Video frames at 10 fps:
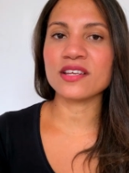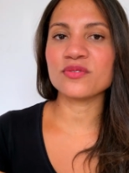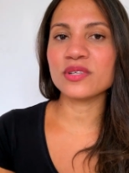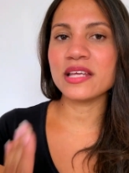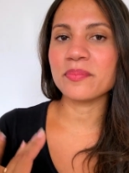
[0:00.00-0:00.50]

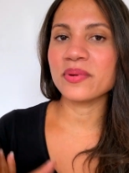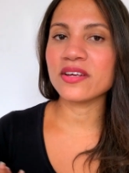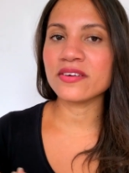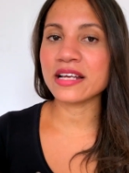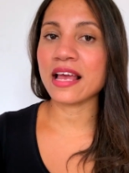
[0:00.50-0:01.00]
than really
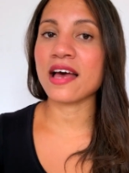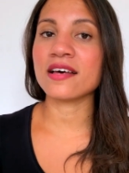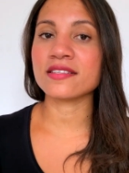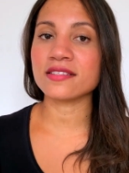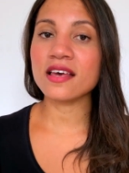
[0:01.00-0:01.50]
appearing
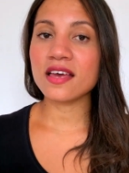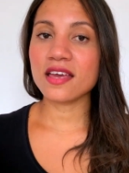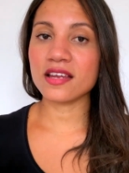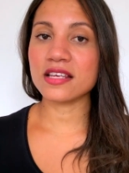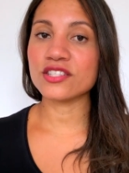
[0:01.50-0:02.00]
as
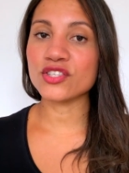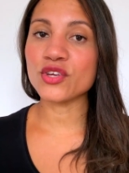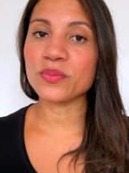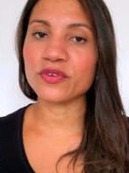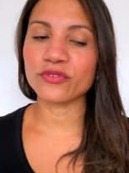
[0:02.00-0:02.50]
in his
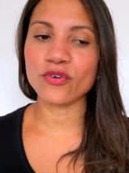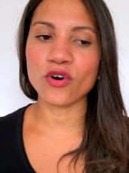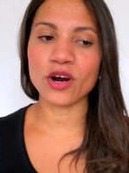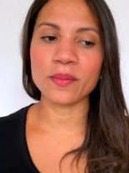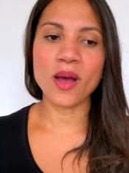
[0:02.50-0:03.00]
human
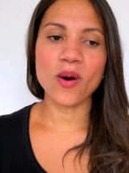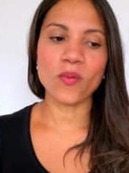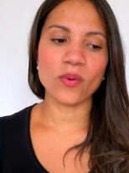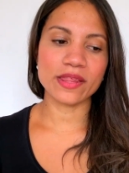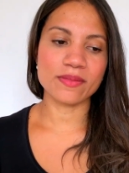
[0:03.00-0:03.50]
form
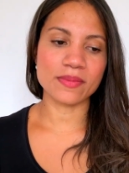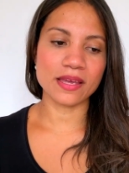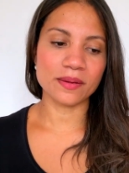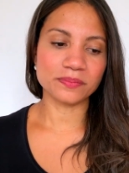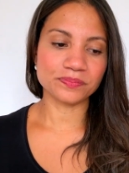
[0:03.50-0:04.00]
with
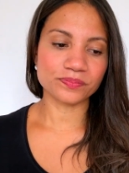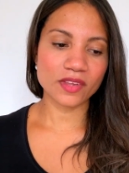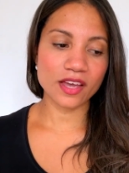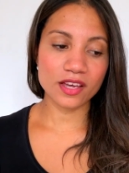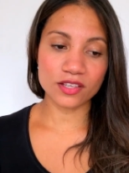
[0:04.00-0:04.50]
me,
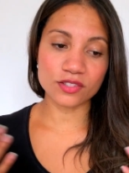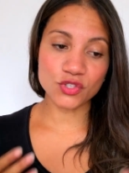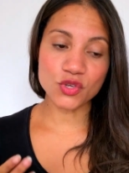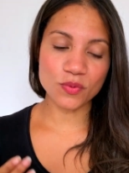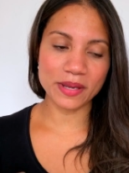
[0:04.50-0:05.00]

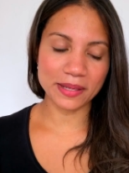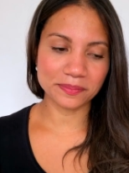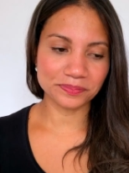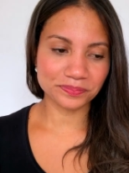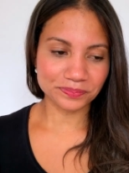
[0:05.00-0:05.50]
to
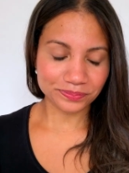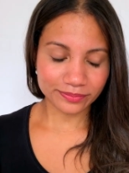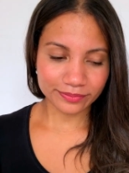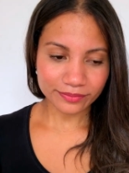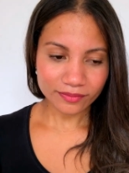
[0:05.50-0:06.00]
me.
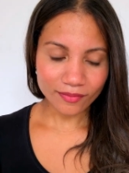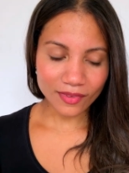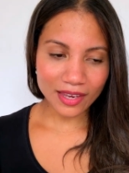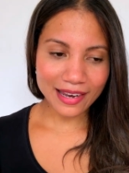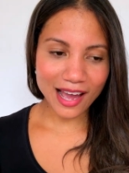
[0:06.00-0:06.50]

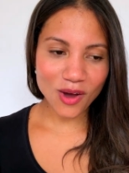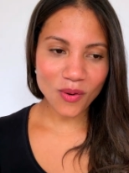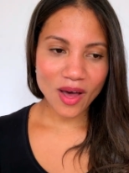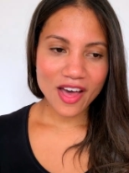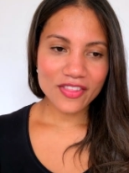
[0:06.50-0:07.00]

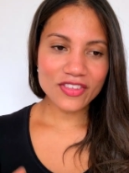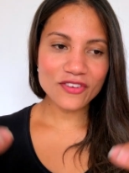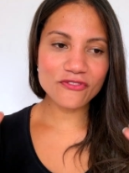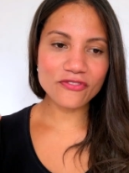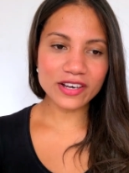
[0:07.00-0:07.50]
Now,
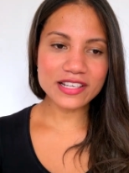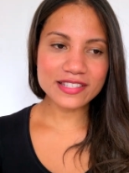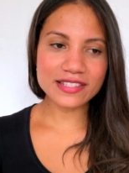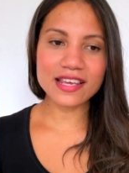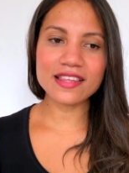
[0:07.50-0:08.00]
the
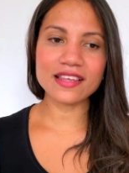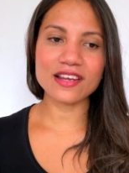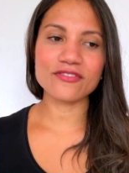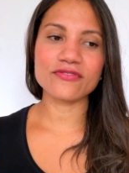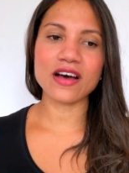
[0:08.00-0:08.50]
funniest thing that
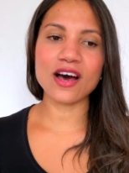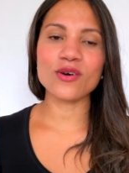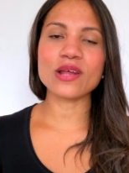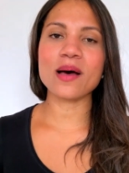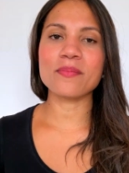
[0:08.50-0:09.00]
I
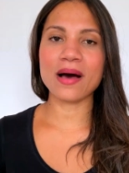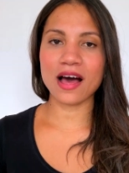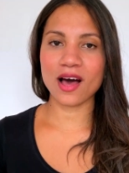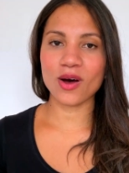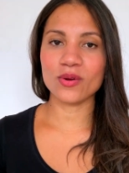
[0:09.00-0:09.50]
found
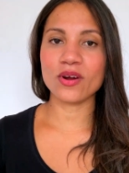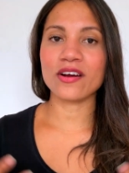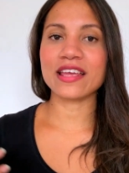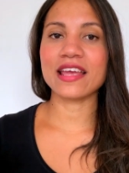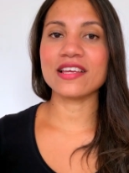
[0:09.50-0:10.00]
about
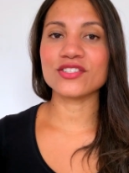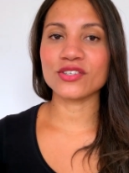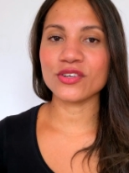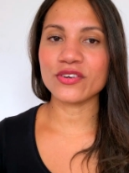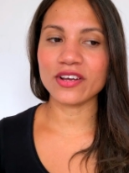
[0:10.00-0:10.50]

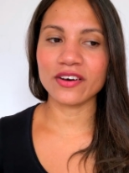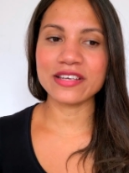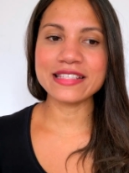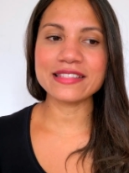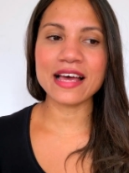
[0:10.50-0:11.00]
Archangel Uriel
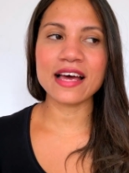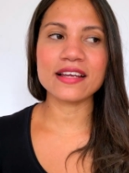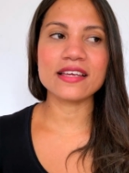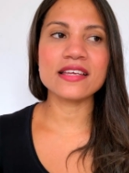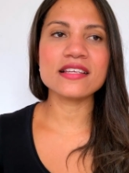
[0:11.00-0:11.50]
is
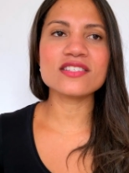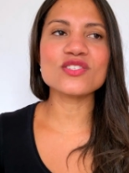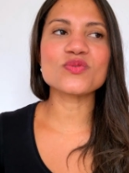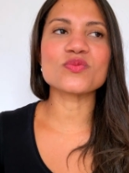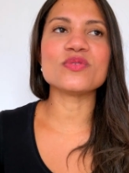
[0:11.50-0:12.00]
that he
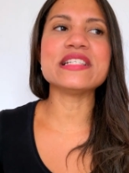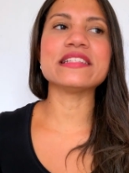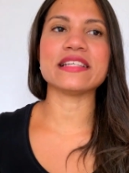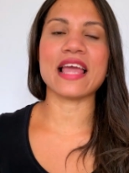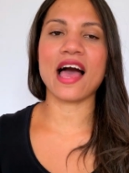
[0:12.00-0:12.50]
doesn't
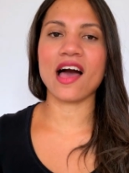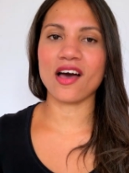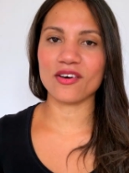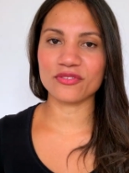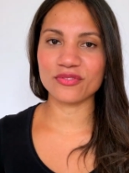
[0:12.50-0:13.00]
really
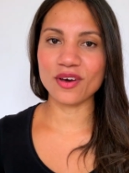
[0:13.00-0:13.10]
have